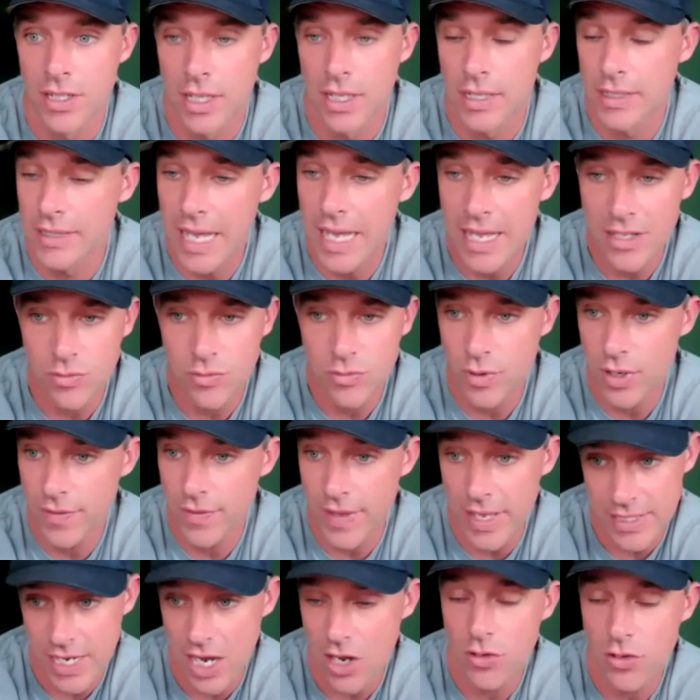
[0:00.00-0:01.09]
Like that's yeah. what,
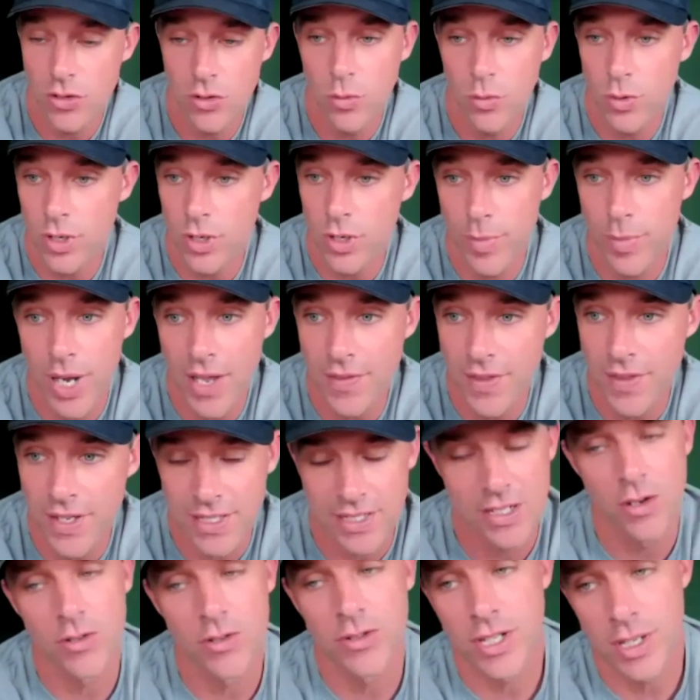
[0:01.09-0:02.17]
that's how you want to buy things. I
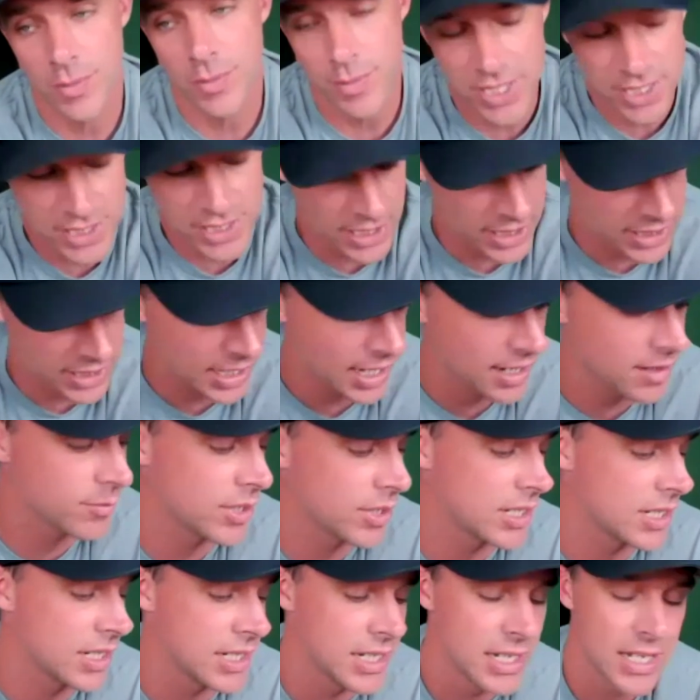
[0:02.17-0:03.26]
know it's not a big ticket item,
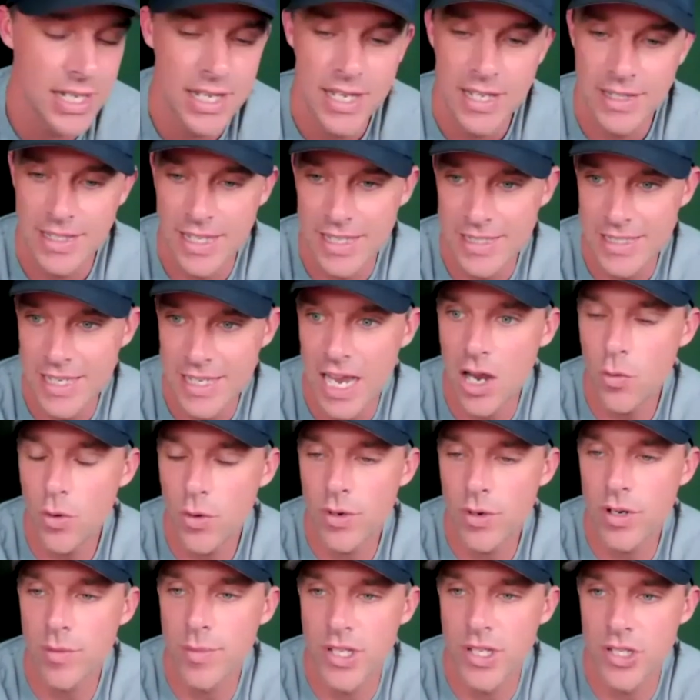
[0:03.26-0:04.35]
but that's how we
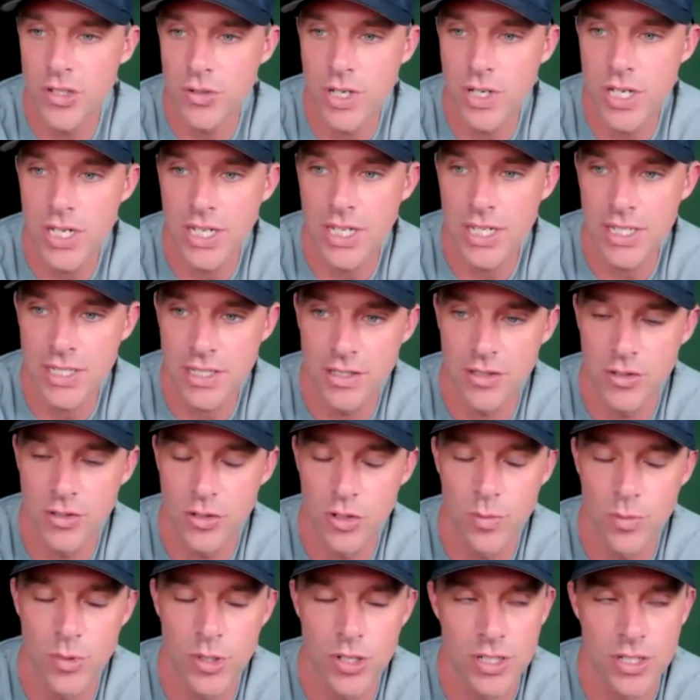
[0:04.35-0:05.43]
want to be treated as
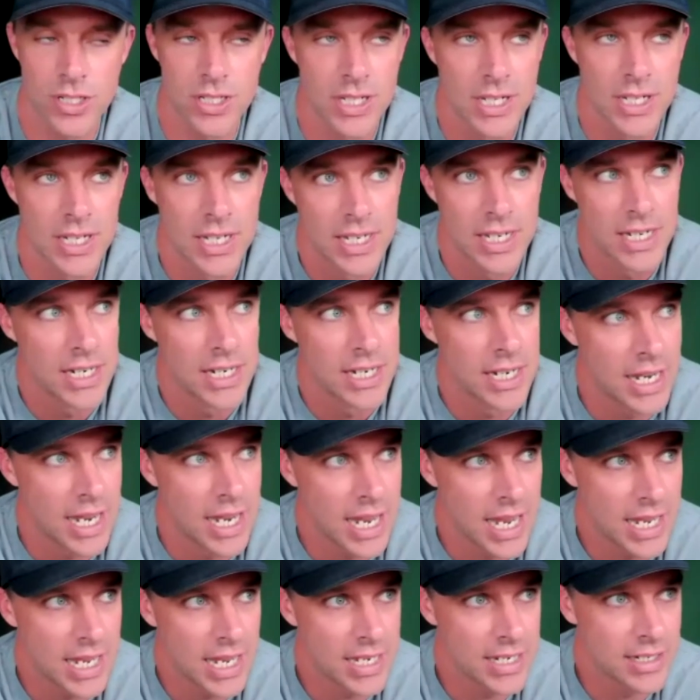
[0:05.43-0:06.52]
consumers.
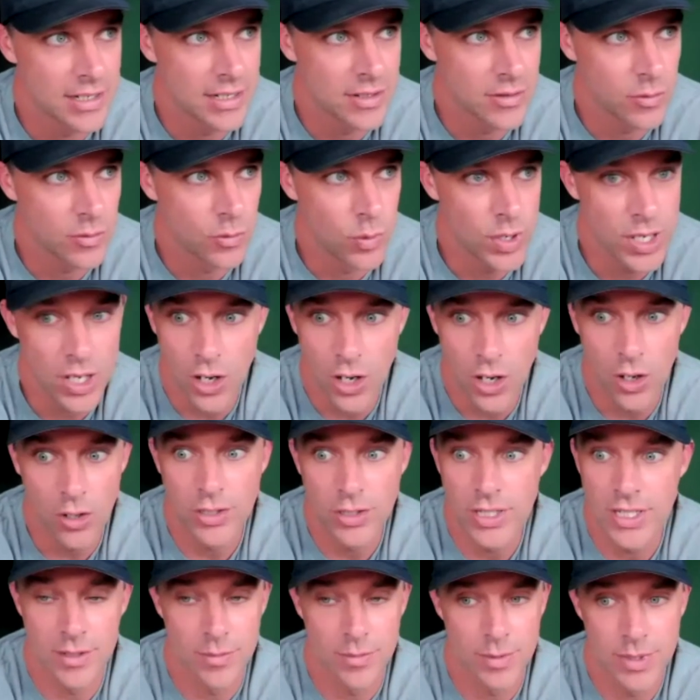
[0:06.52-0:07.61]
And we all
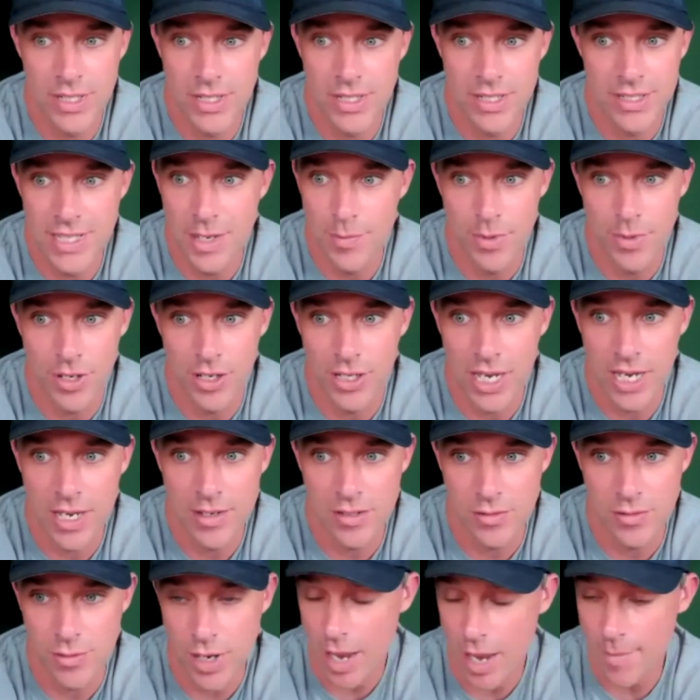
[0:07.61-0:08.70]
need to be stepping our games
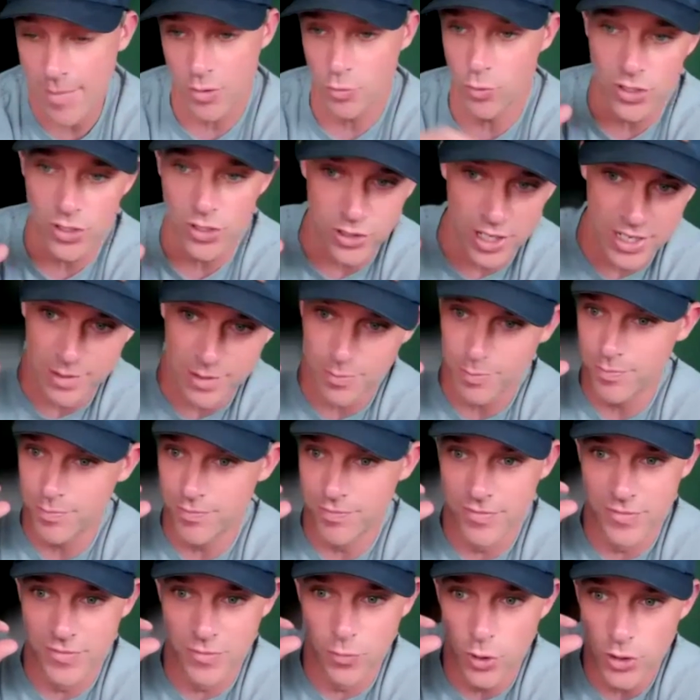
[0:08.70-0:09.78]
up. I mean, we're trying to
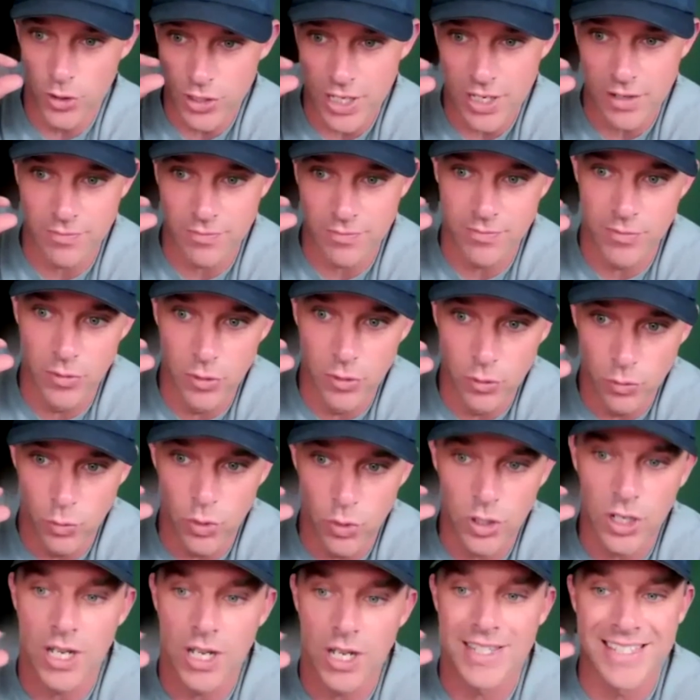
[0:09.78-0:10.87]
we're trying to
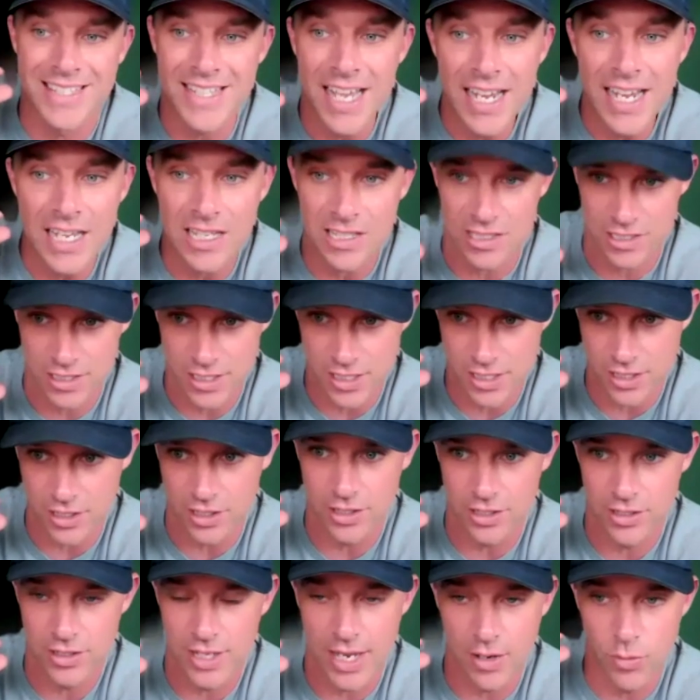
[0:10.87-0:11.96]
work on seconds
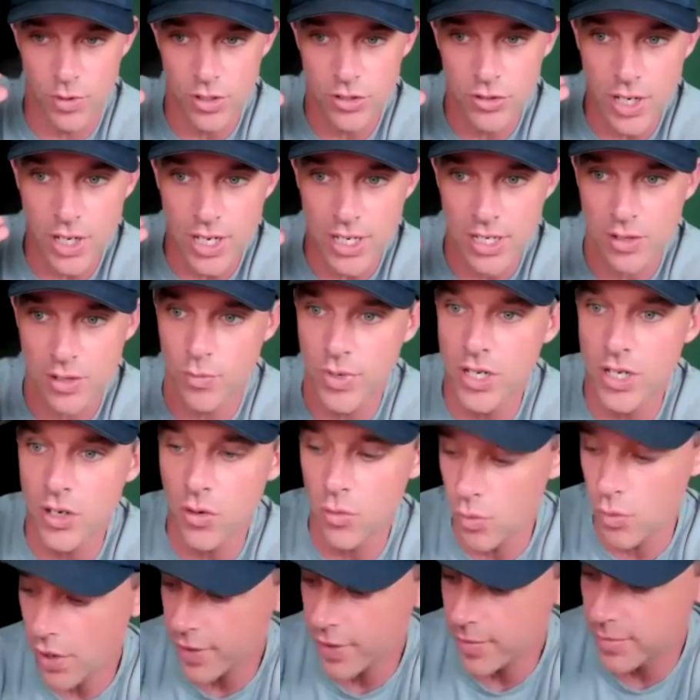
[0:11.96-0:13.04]
here. Like we're trying to, we don't
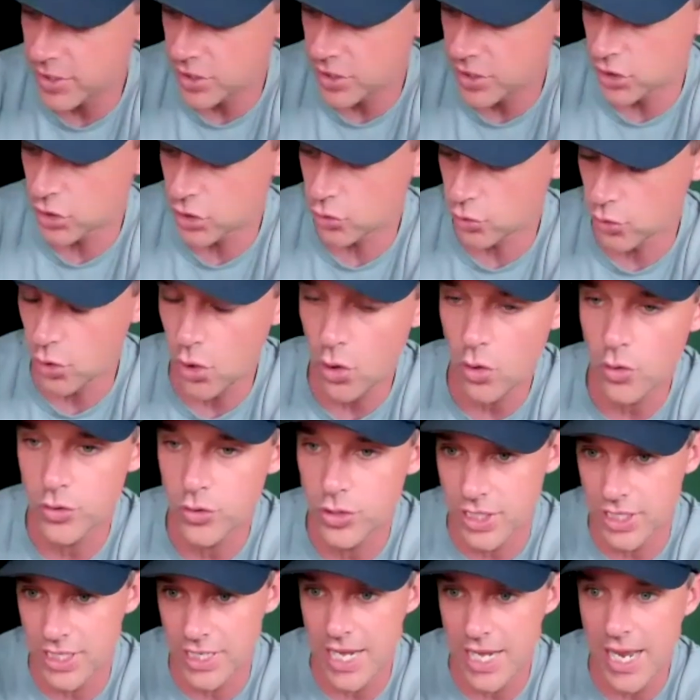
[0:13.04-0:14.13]
want them to scroll to
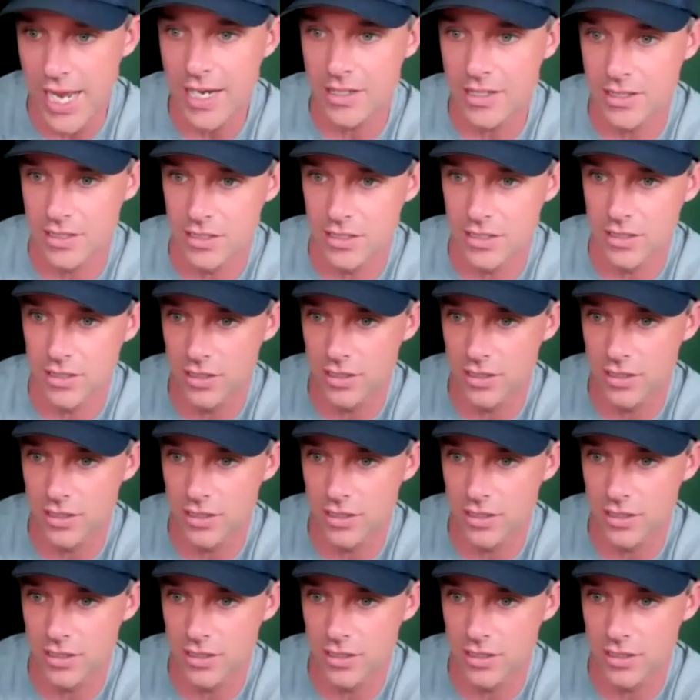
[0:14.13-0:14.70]
the next,